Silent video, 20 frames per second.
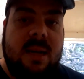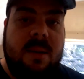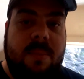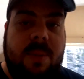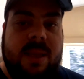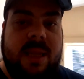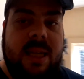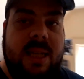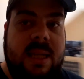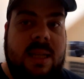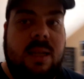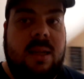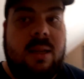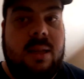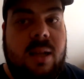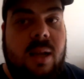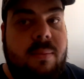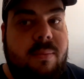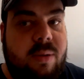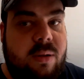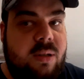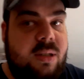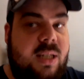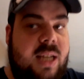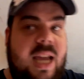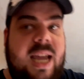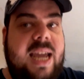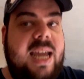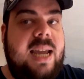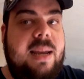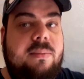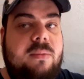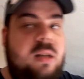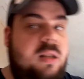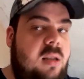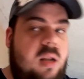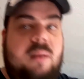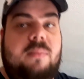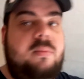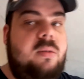But then the numbers game, the
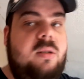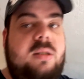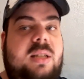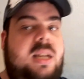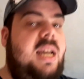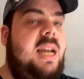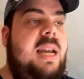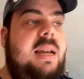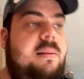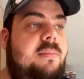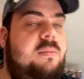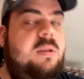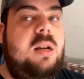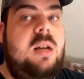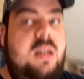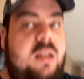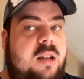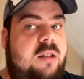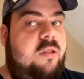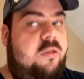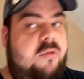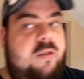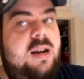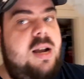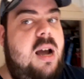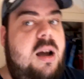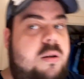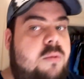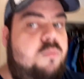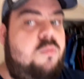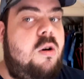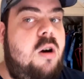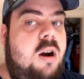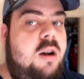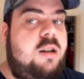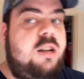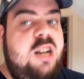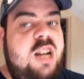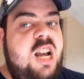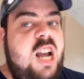
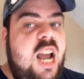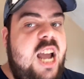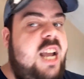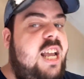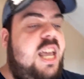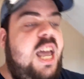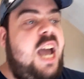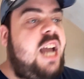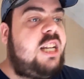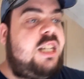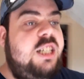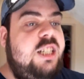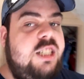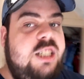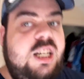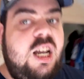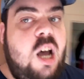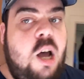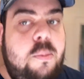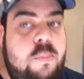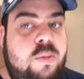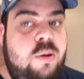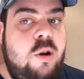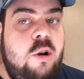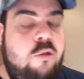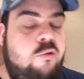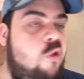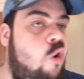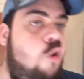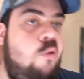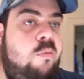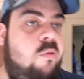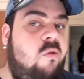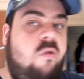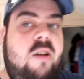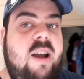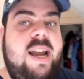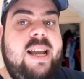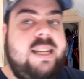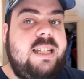3-on-1, it catches up. Roman
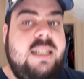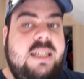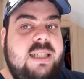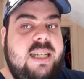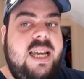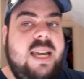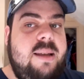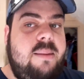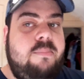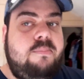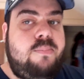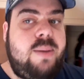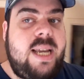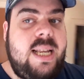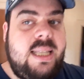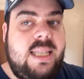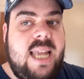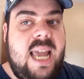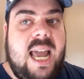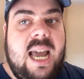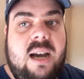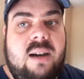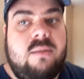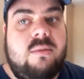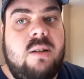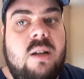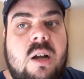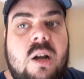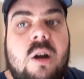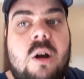Reigns is getting beat down.